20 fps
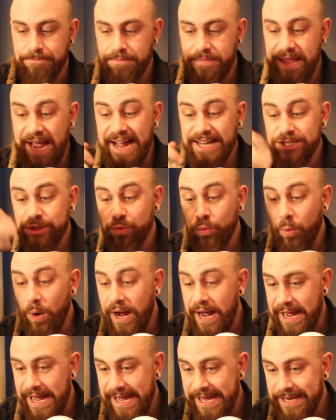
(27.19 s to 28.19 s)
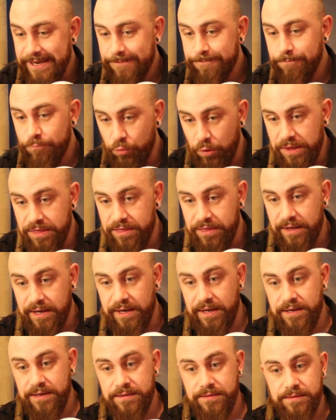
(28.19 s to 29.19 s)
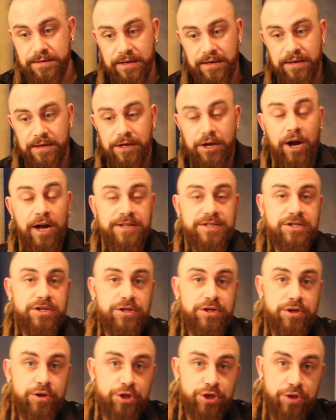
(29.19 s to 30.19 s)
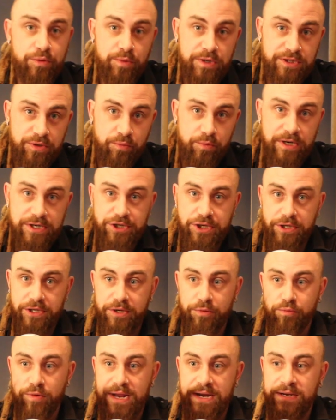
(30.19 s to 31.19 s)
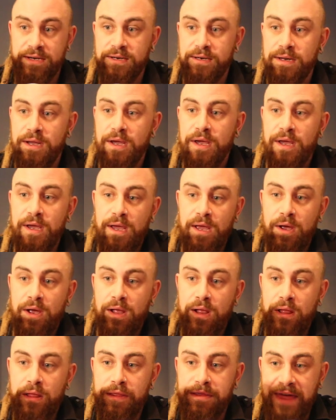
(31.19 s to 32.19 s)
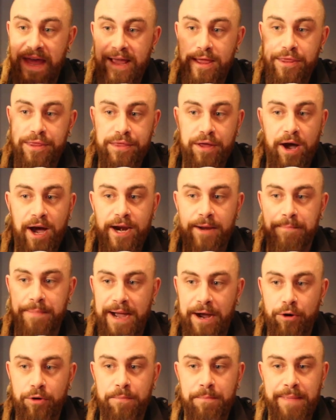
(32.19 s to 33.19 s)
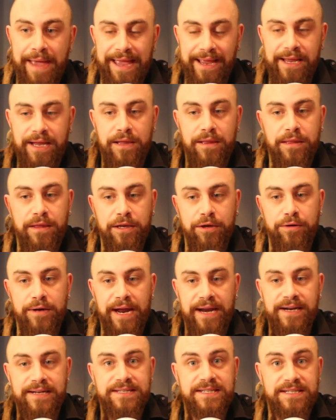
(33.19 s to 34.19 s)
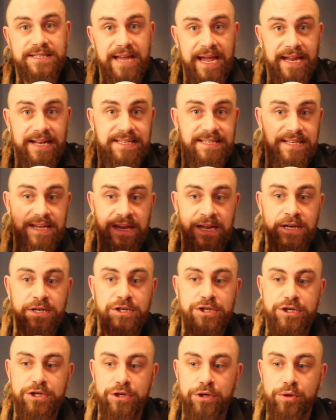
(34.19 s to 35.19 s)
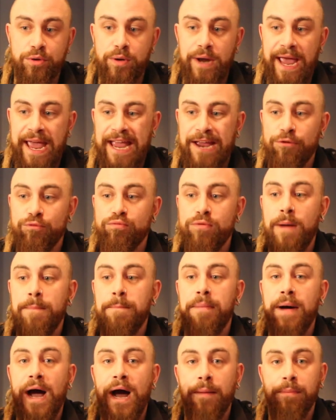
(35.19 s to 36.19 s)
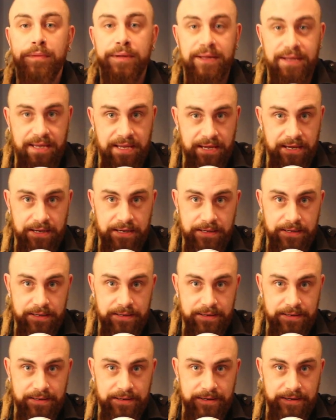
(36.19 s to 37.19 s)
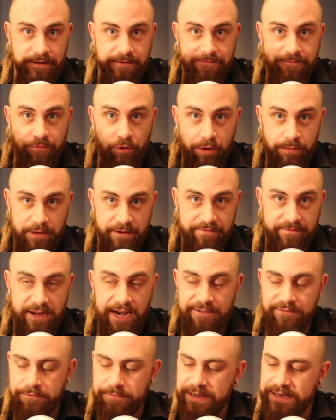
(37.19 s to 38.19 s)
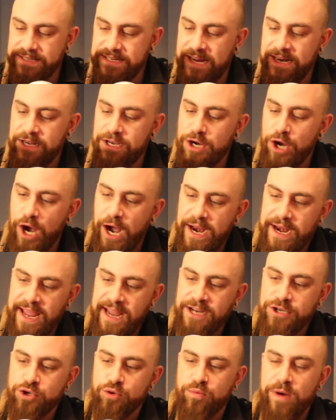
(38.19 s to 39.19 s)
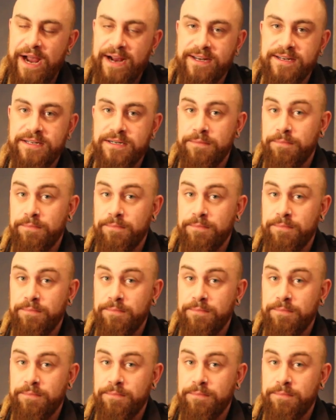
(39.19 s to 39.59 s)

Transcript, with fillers: That's why when the Constitution was originally written, they thought about making the United States into a Republican form of government and not a direct